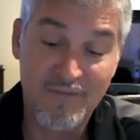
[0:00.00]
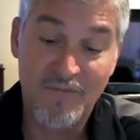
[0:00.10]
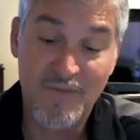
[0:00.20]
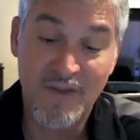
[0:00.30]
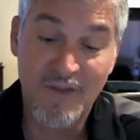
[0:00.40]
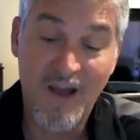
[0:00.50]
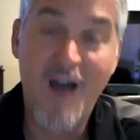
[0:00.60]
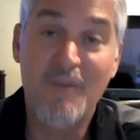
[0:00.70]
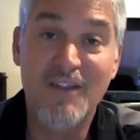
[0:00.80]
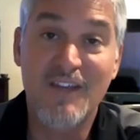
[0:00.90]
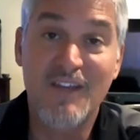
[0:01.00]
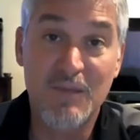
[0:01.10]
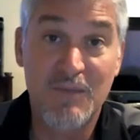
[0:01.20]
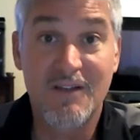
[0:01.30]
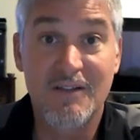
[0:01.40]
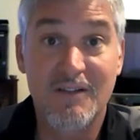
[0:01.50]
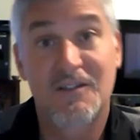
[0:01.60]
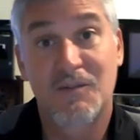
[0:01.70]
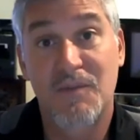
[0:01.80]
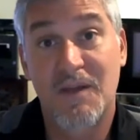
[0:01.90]
the common theme is
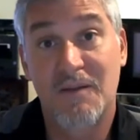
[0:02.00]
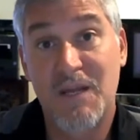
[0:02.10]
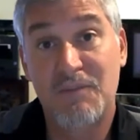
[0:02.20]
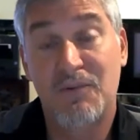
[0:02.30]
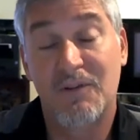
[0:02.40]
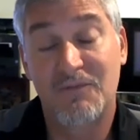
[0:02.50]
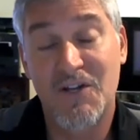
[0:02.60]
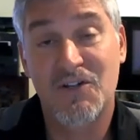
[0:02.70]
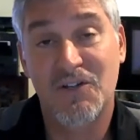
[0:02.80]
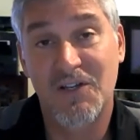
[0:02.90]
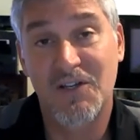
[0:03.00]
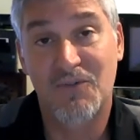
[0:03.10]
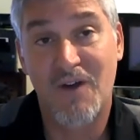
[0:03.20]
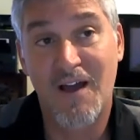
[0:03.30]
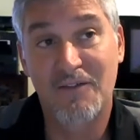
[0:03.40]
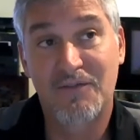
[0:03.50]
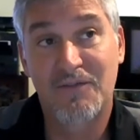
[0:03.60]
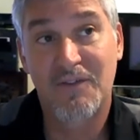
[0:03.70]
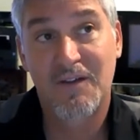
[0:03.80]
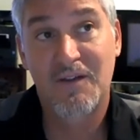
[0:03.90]
that people eventually arrive,
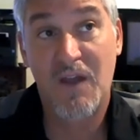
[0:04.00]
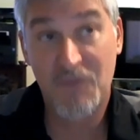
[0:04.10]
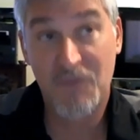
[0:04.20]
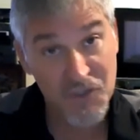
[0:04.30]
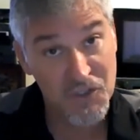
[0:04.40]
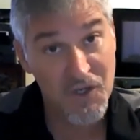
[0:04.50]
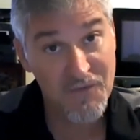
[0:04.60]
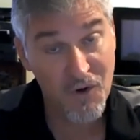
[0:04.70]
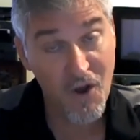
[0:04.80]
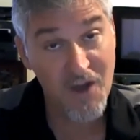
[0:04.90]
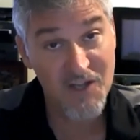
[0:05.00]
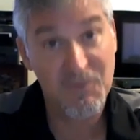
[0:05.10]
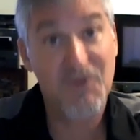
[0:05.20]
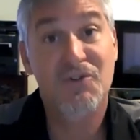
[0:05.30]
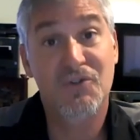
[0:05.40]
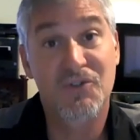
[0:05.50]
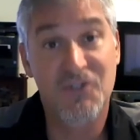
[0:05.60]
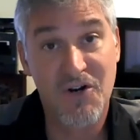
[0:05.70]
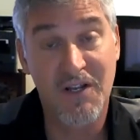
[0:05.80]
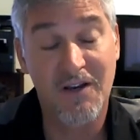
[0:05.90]
if they're on a spiritual
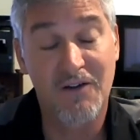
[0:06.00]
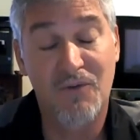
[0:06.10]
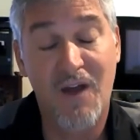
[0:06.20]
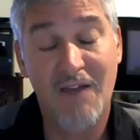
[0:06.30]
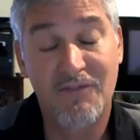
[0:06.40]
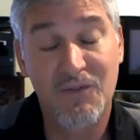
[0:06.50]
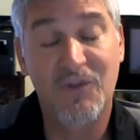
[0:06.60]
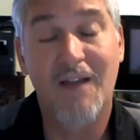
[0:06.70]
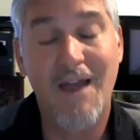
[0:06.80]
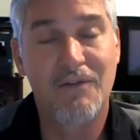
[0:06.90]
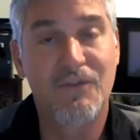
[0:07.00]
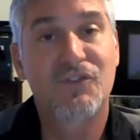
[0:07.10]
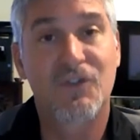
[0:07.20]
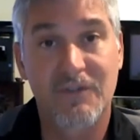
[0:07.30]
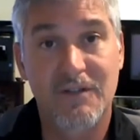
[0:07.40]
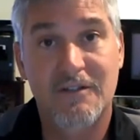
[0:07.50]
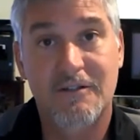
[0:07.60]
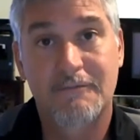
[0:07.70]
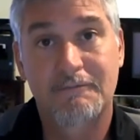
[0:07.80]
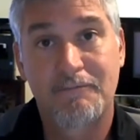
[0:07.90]
journey, arrive to a life of service,